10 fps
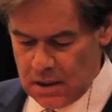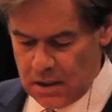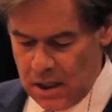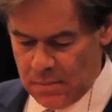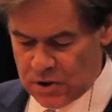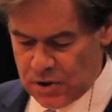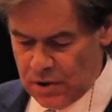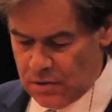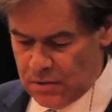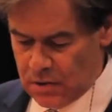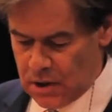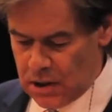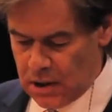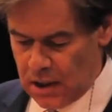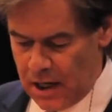Number two,
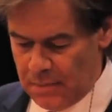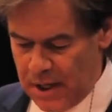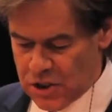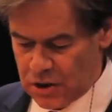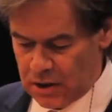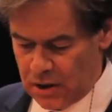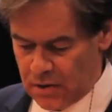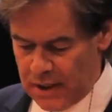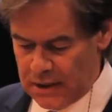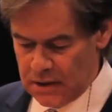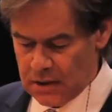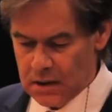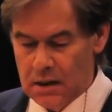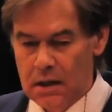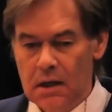I mentioned it already,
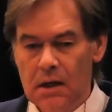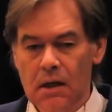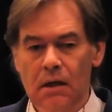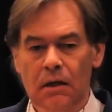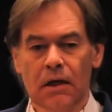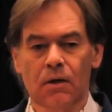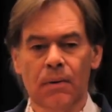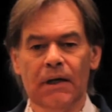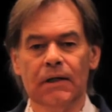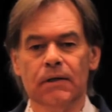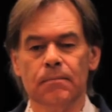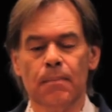liquidity.